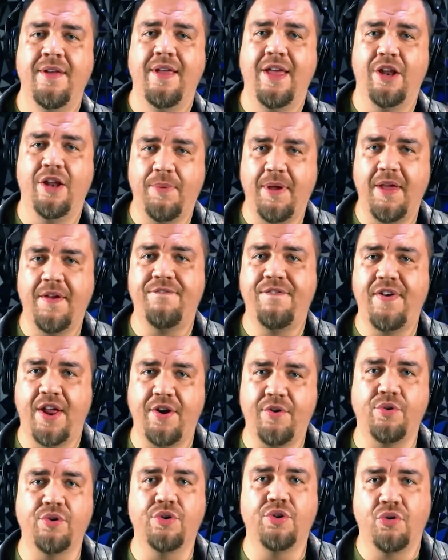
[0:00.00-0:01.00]
it'll be a
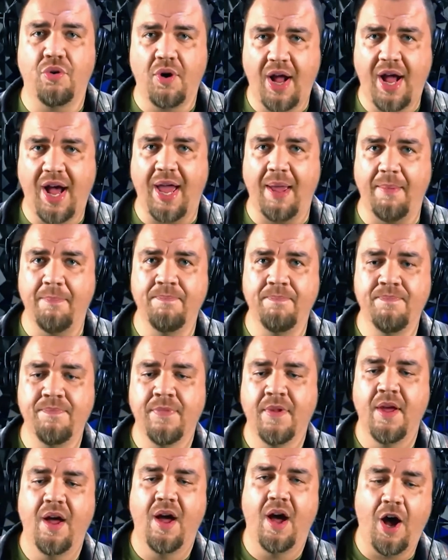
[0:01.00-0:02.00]
federal crime
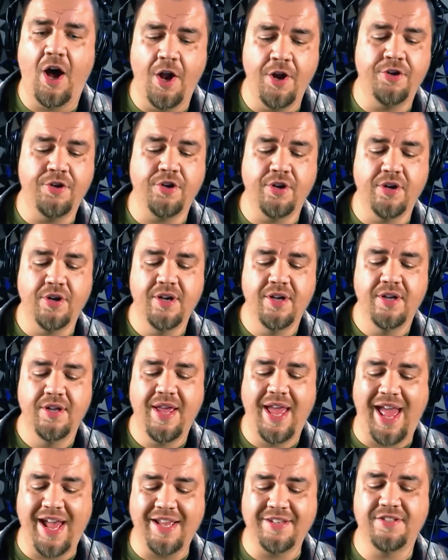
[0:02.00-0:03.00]
under
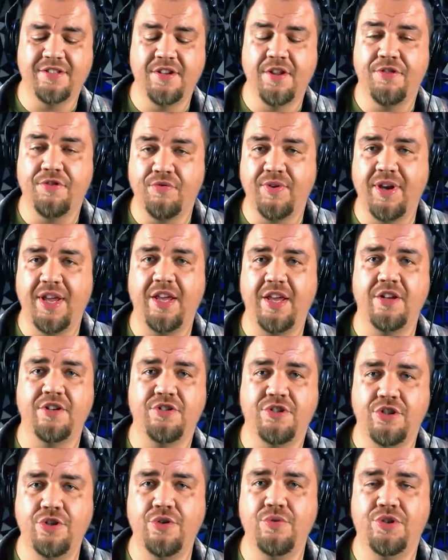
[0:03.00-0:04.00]
S
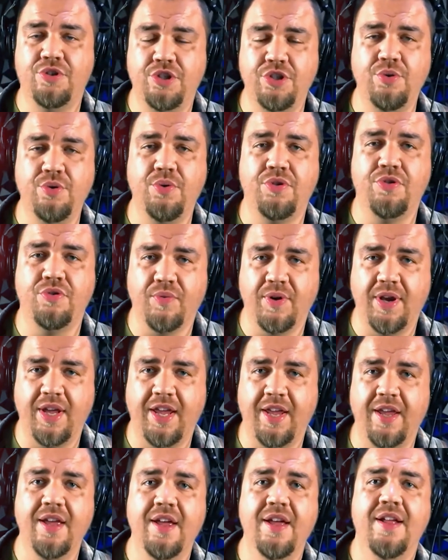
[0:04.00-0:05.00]

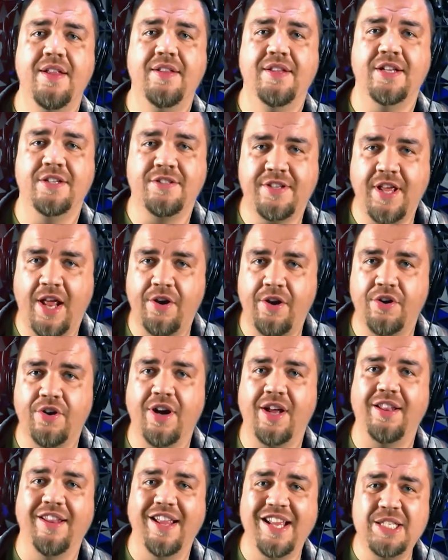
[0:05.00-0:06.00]
3223 that Senator
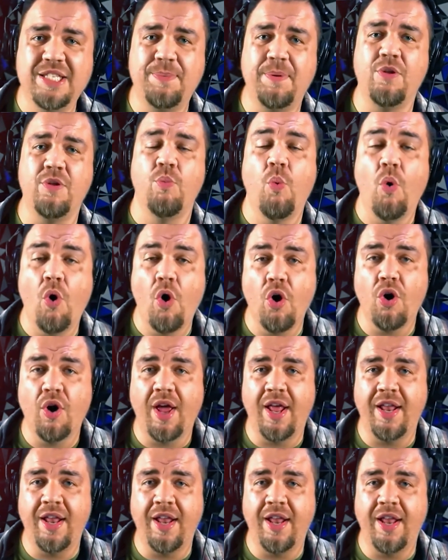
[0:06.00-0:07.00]
Elizabeth
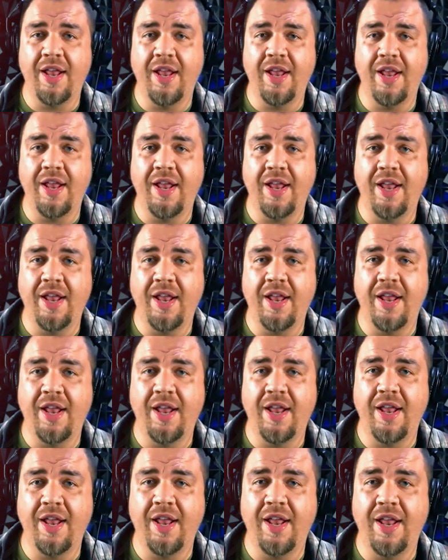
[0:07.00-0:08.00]
Warren
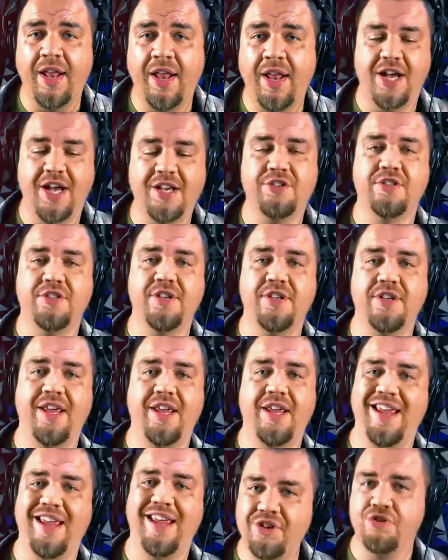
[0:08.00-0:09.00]
just
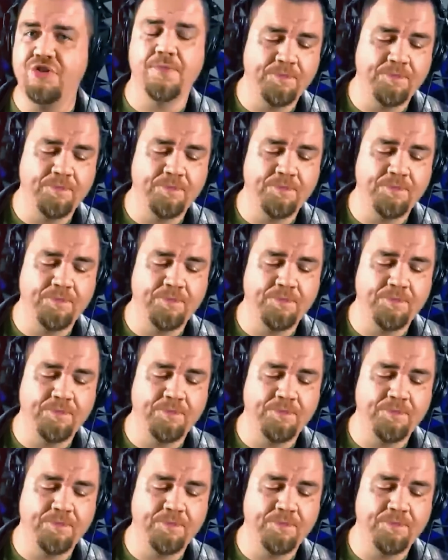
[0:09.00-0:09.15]
introduced